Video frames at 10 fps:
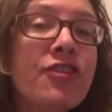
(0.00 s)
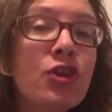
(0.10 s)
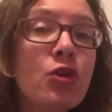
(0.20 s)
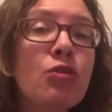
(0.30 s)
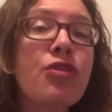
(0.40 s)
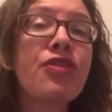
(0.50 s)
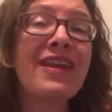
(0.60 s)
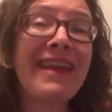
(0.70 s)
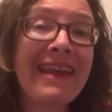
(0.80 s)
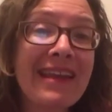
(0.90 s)
you
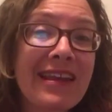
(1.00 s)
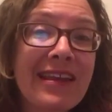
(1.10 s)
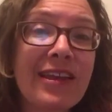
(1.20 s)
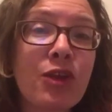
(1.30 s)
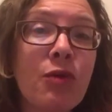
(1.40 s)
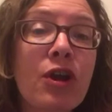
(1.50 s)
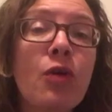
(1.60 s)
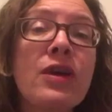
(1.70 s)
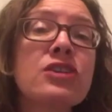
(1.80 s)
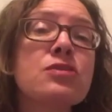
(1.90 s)
think you are
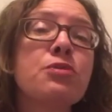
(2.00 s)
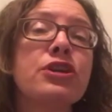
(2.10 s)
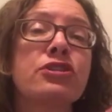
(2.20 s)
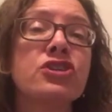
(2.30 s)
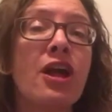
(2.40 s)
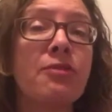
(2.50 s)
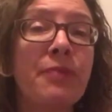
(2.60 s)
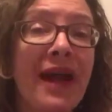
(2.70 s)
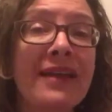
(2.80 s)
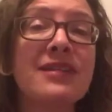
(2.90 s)
going to put your child
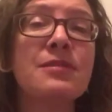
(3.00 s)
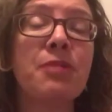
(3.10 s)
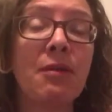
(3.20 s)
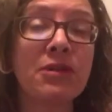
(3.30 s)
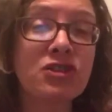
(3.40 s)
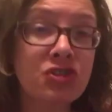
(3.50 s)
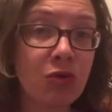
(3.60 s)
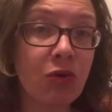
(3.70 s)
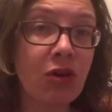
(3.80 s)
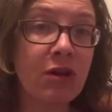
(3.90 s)
back into public
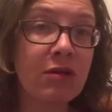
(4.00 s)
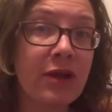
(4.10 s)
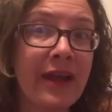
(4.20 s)
school,